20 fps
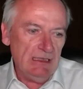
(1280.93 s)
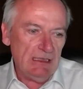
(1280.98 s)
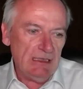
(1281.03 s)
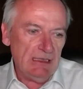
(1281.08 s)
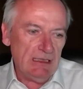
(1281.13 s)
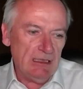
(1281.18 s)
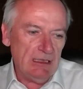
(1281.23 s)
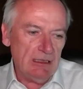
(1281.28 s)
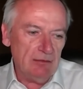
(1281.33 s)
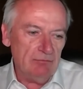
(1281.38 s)

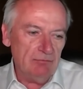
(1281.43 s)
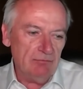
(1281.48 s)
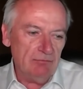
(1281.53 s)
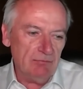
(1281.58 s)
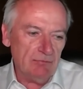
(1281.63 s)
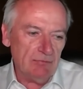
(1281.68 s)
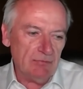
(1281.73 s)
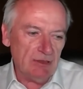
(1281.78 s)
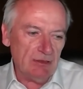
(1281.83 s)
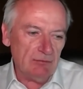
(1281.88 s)

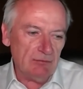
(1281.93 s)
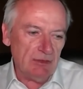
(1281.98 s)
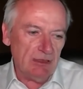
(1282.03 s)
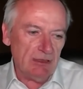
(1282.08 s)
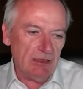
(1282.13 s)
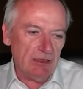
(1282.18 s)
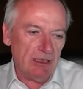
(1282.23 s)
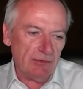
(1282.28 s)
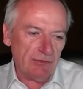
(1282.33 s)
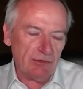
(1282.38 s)

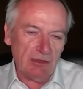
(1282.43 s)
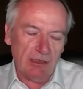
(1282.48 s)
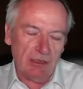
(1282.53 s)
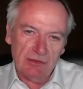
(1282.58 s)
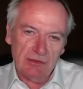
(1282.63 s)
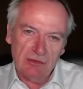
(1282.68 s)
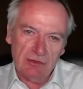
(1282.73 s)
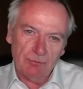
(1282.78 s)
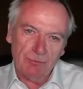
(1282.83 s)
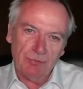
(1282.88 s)
are
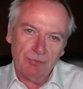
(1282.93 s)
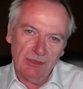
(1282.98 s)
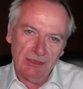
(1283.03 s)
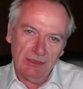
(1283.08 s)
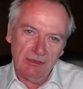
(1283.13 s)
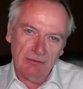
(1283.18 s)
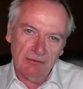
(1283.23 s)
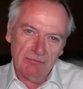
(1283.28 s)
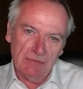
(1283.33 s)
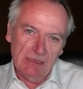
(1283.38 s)
starting to
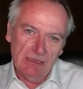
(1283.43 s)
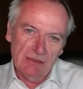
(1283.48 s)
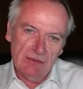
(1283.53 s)
bring